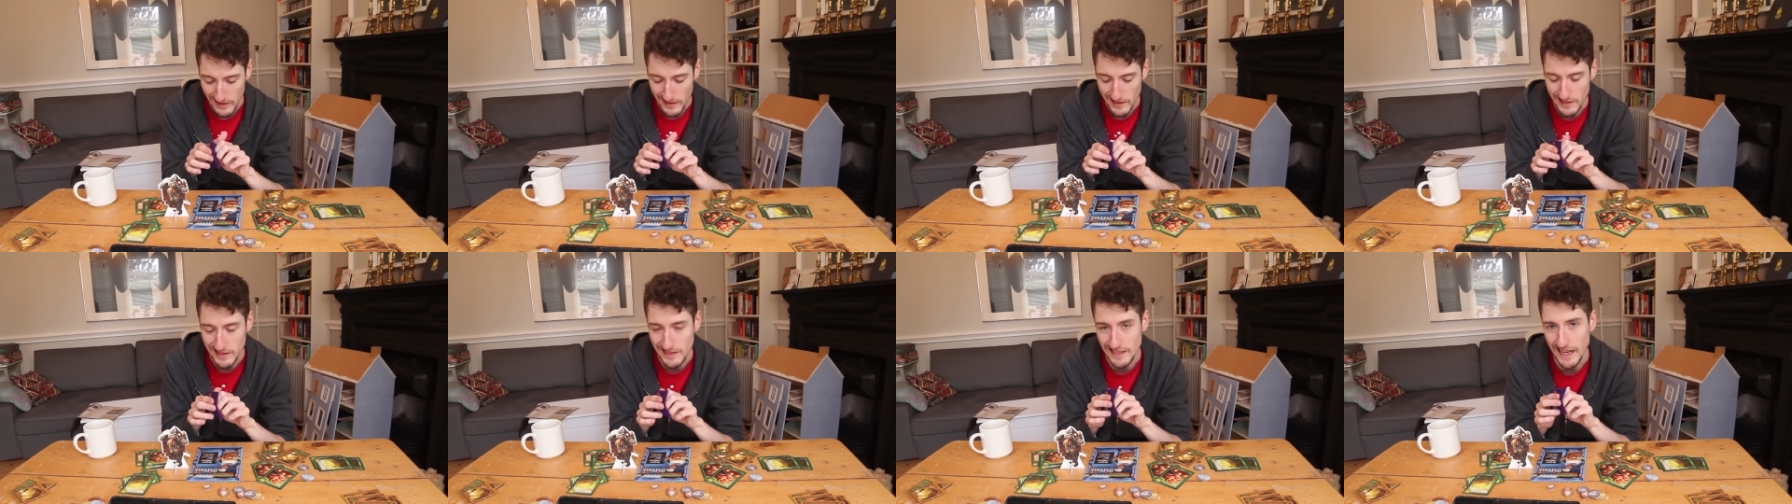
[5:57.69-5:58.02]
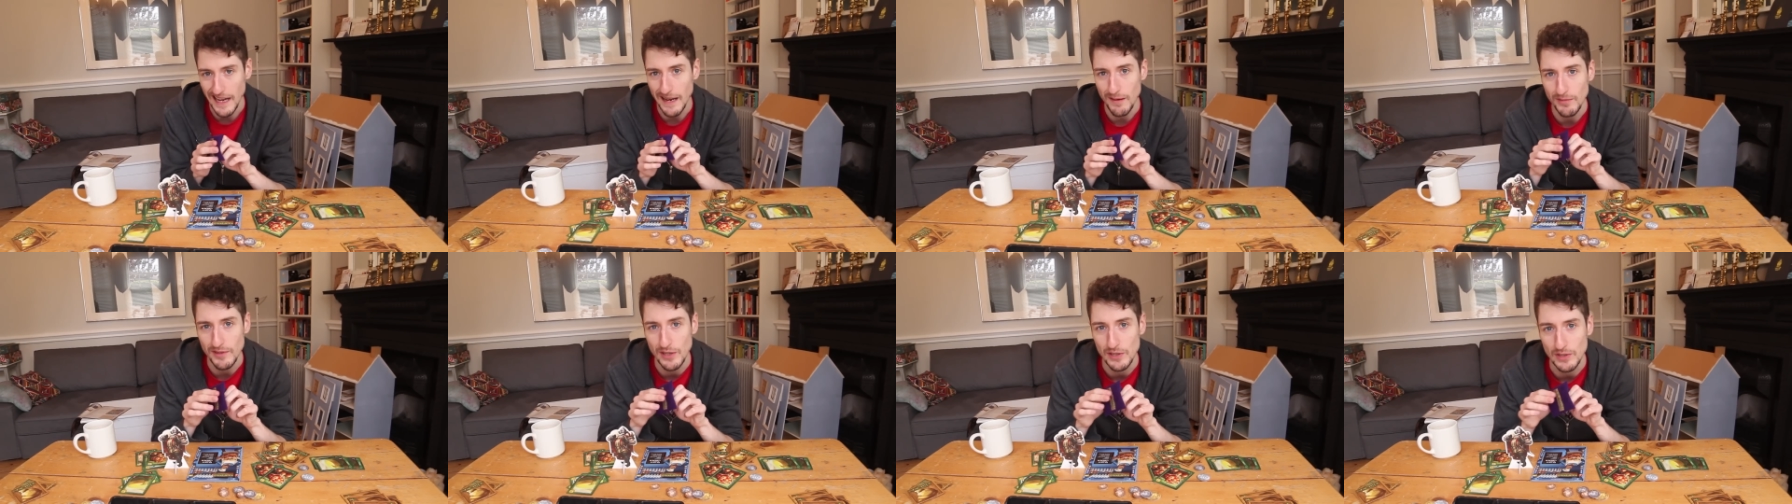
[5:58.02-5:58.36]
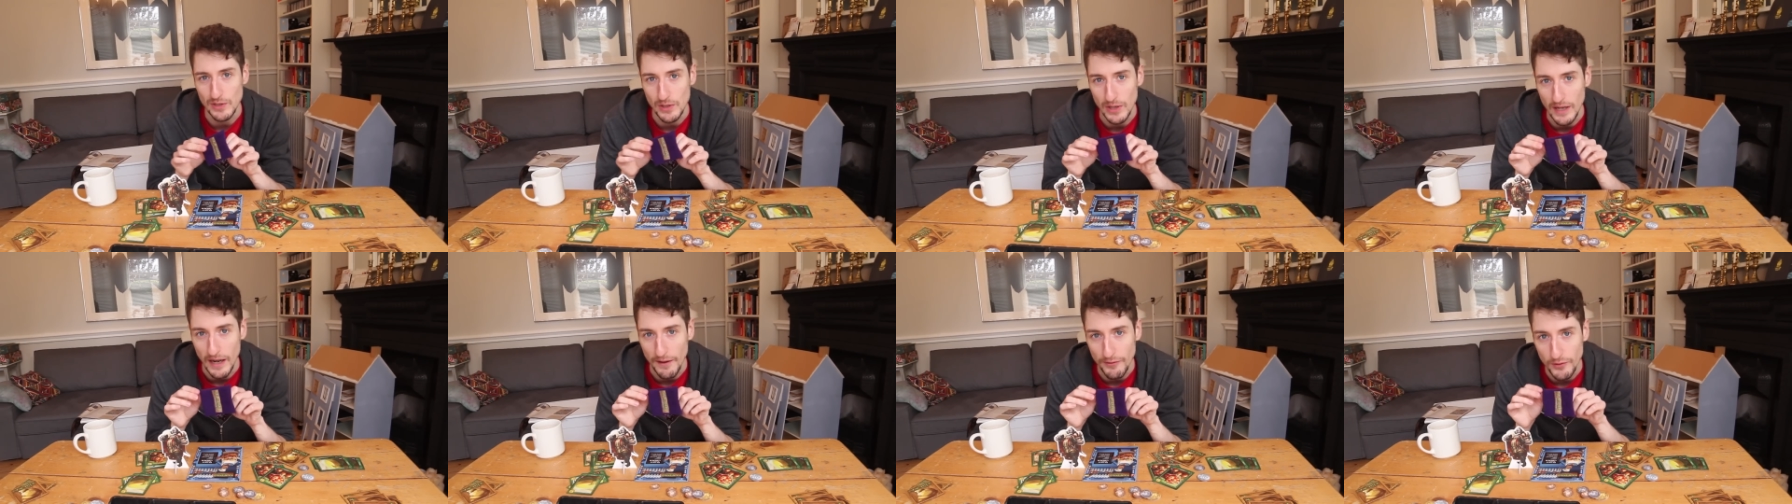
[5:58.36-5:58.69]
sound
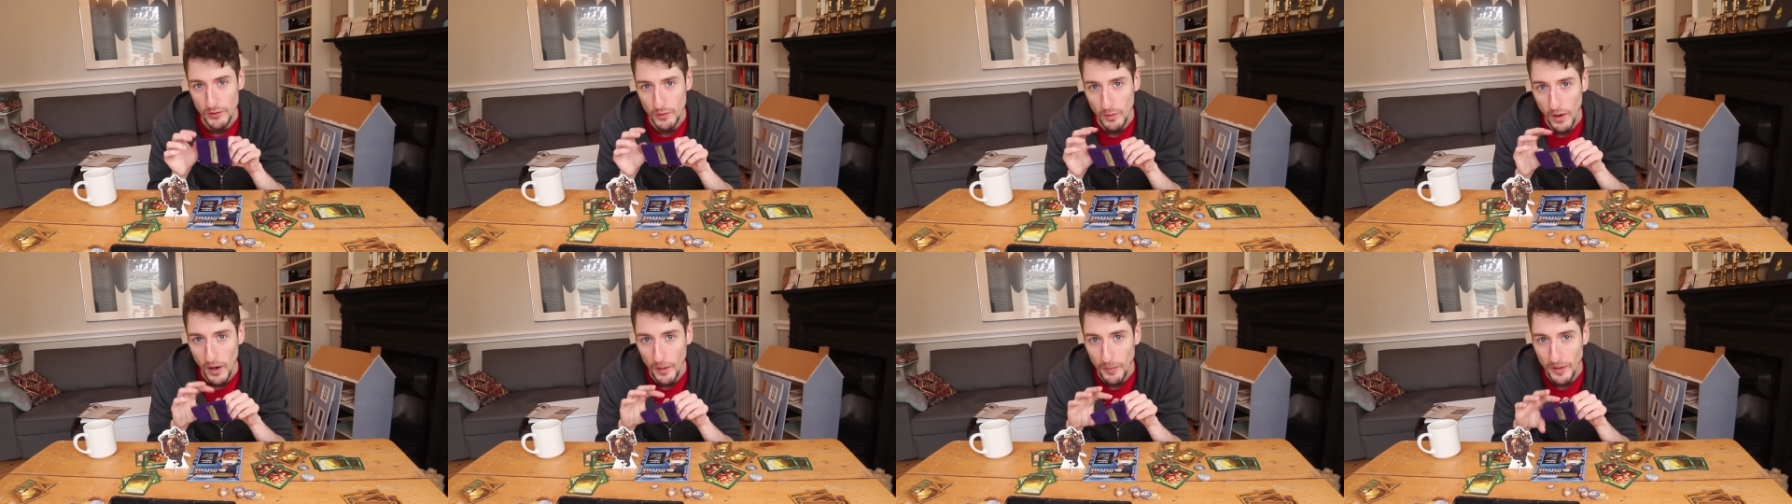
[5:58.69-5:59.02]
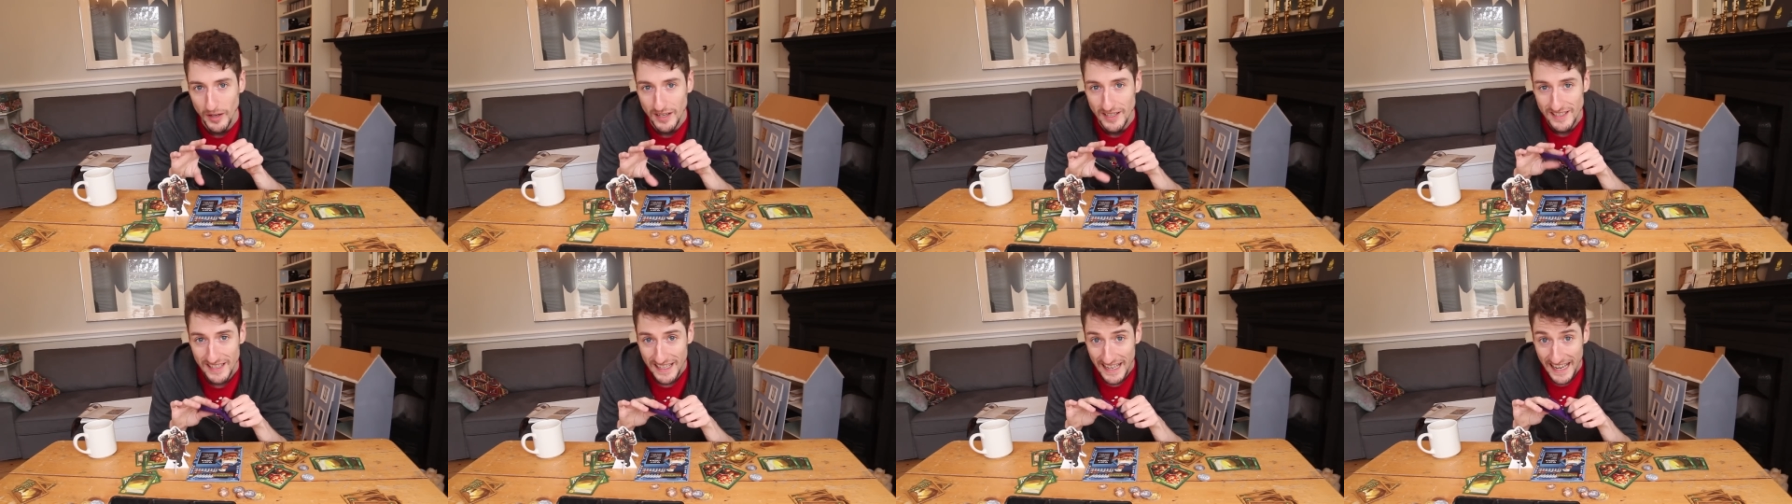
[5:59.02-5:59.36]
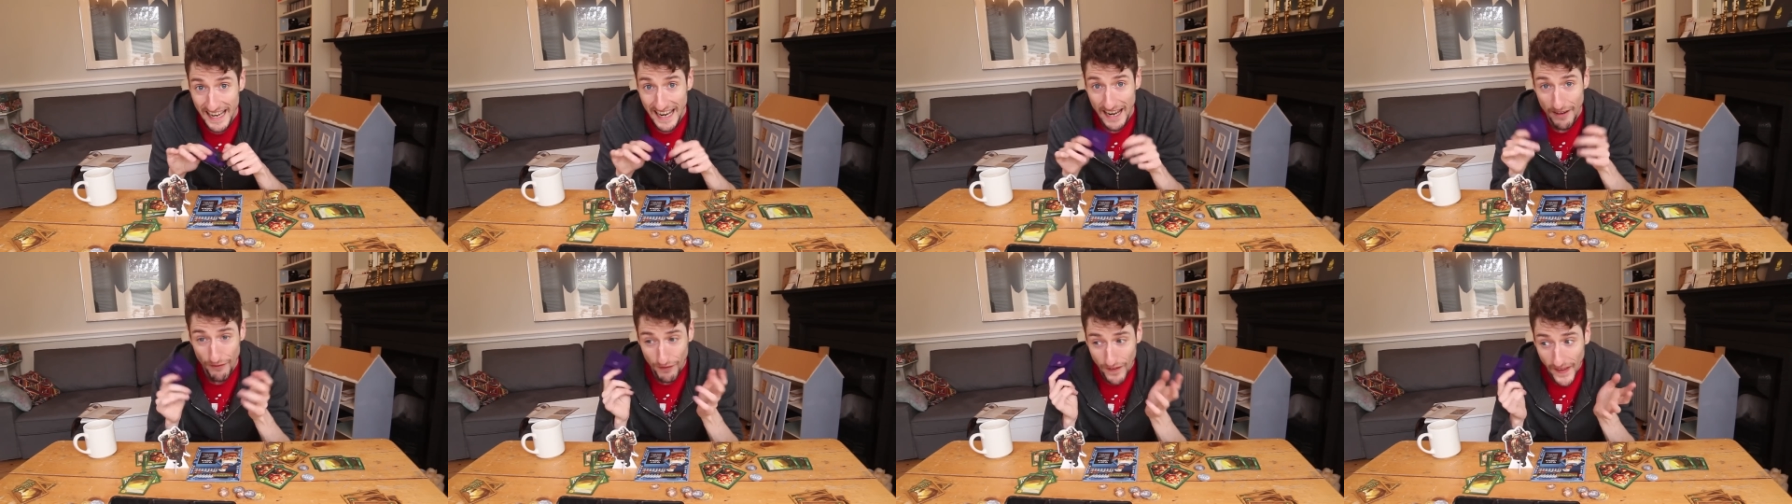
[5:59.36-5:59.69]
as good after a while because
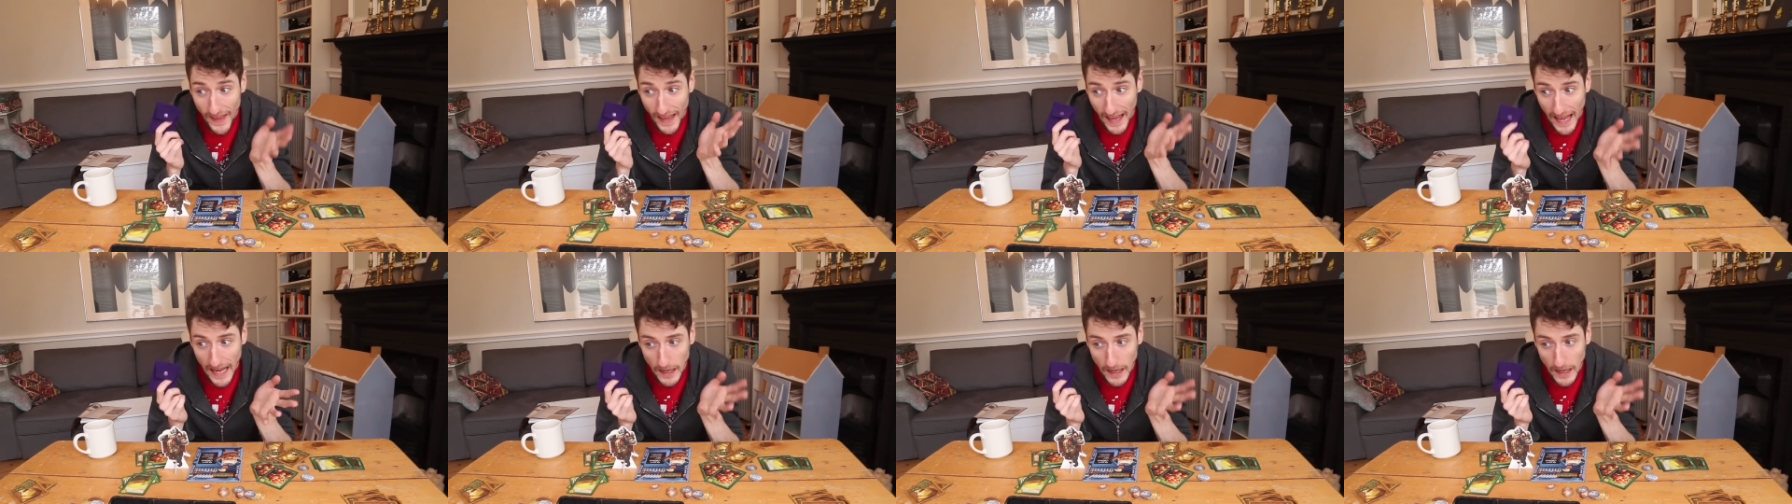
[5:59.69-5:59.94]
if that